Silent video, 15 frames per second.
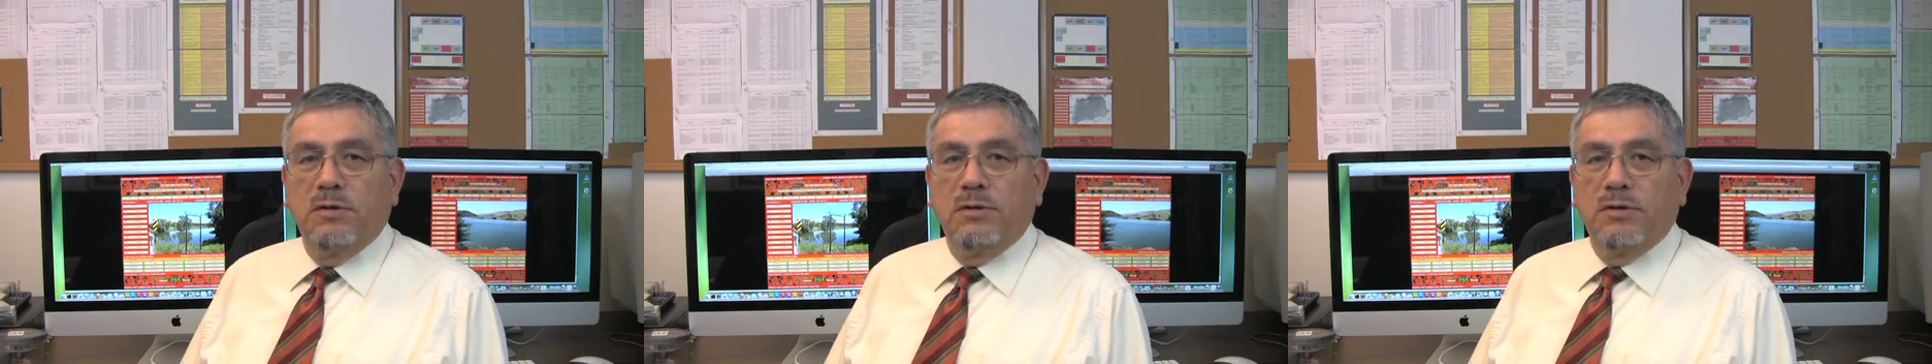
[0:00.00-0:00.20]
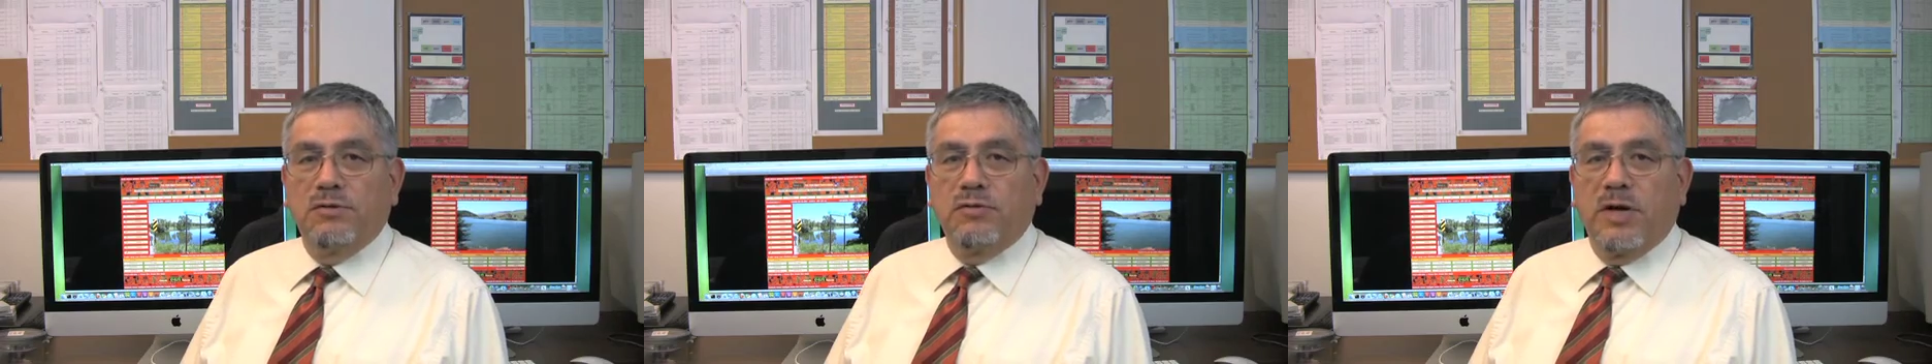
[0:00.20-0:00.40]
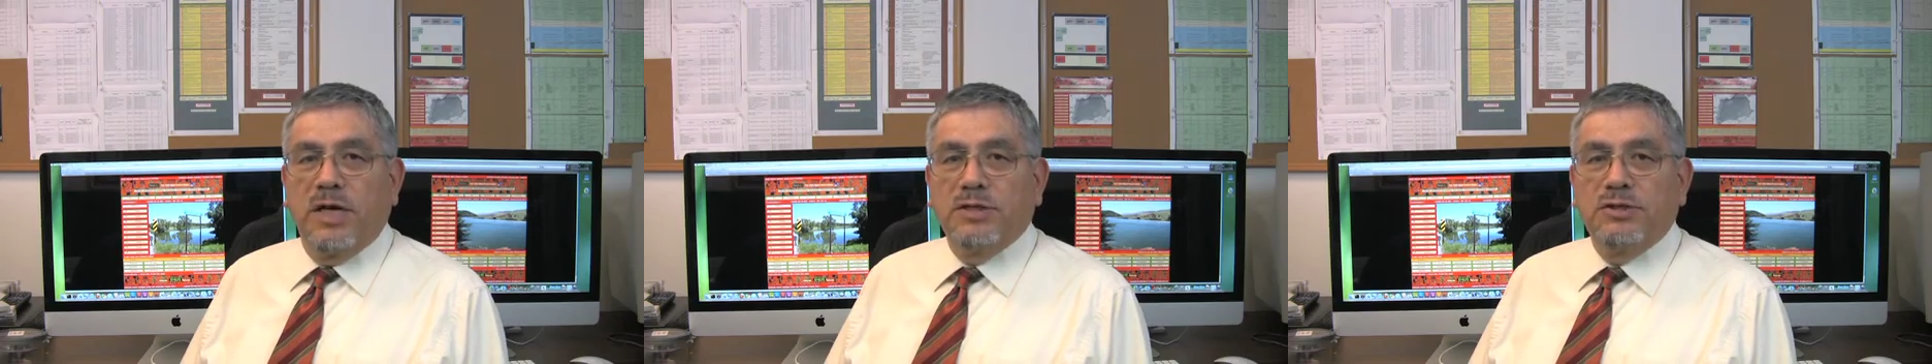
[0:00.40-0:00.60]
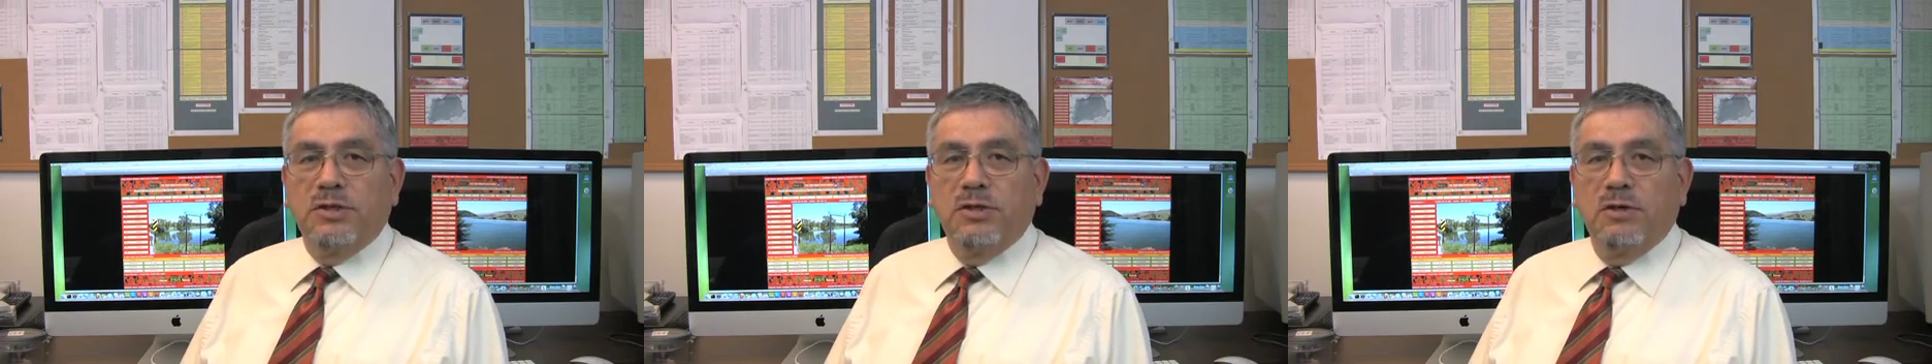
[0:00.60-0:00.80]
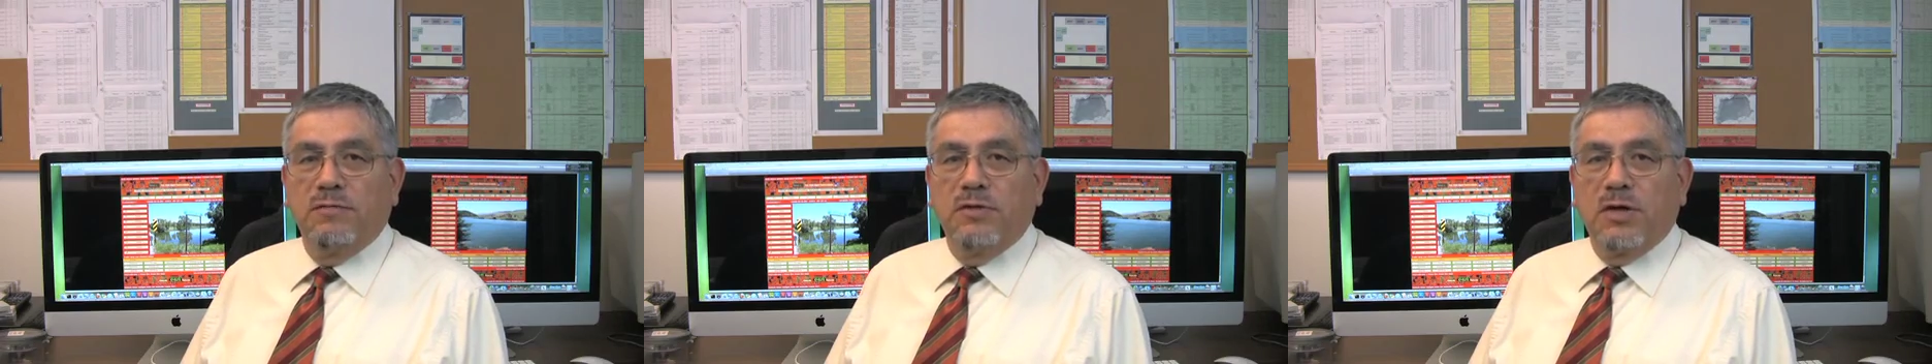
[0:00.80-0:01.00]
the
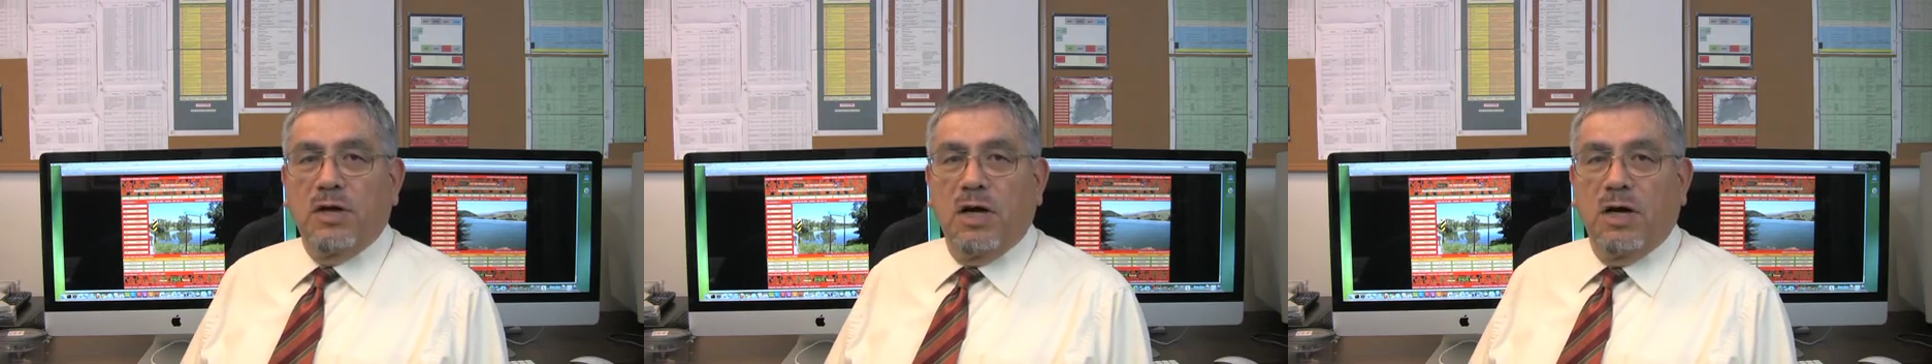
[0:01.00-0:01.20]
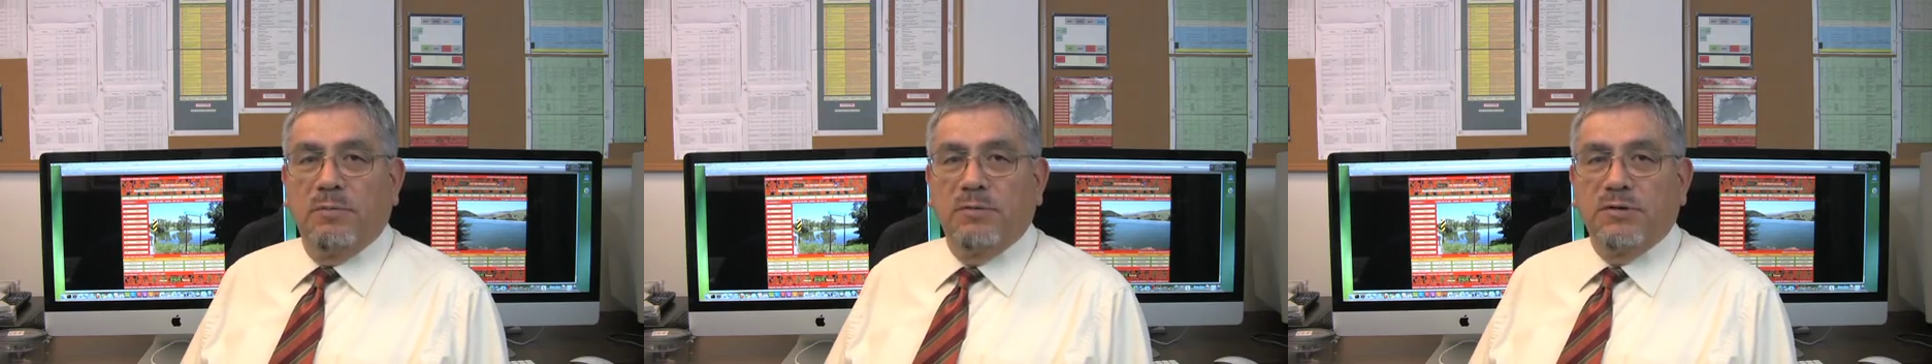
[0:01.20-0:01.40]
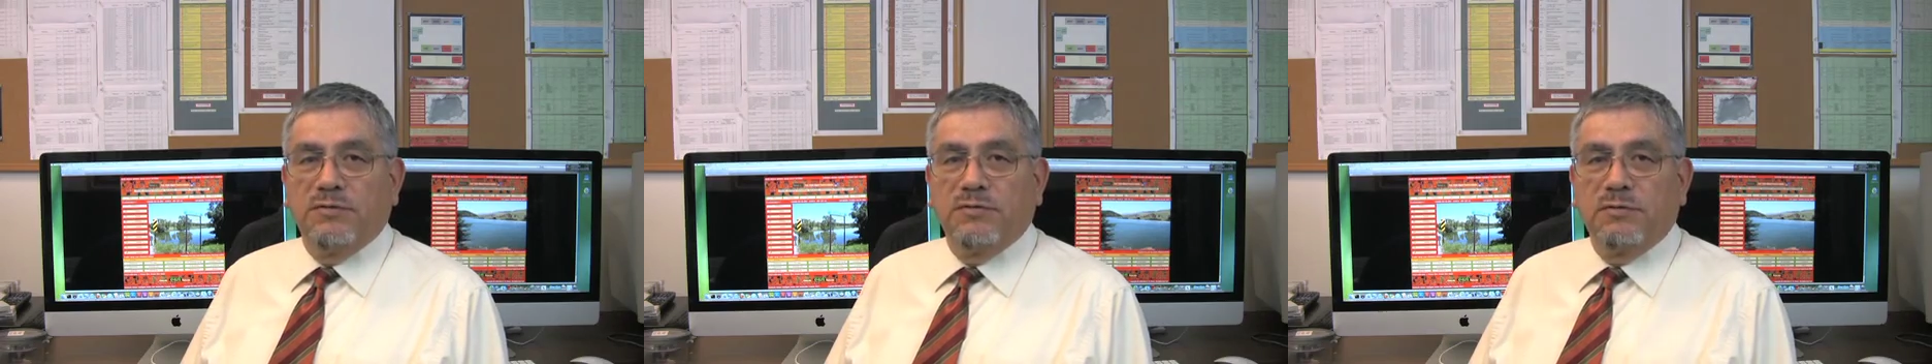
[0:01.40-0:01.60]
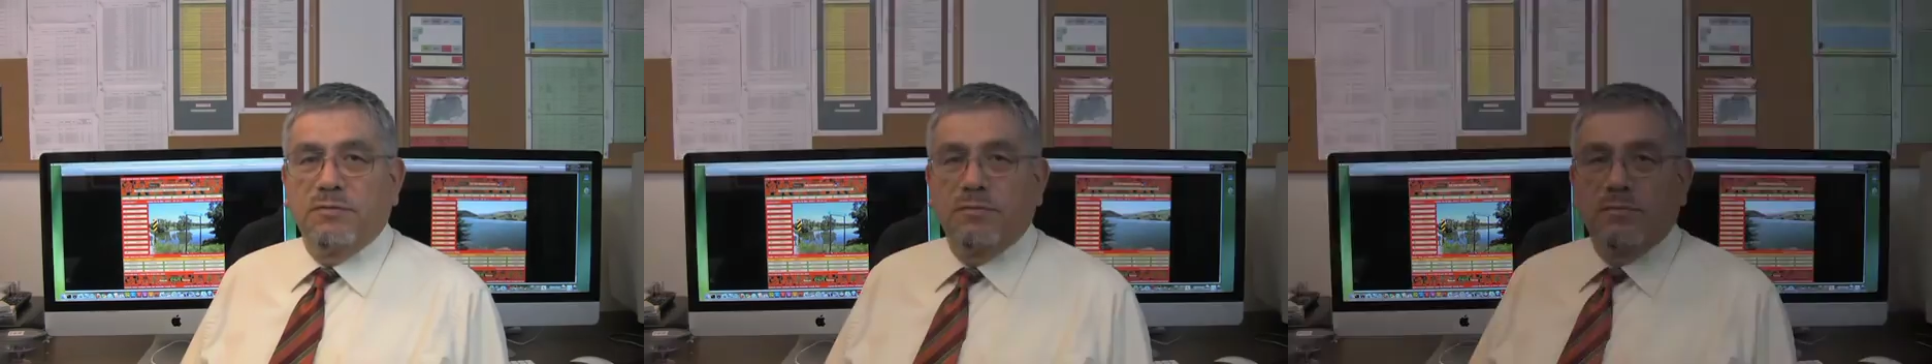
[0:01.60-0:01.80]
tragedy of the commons.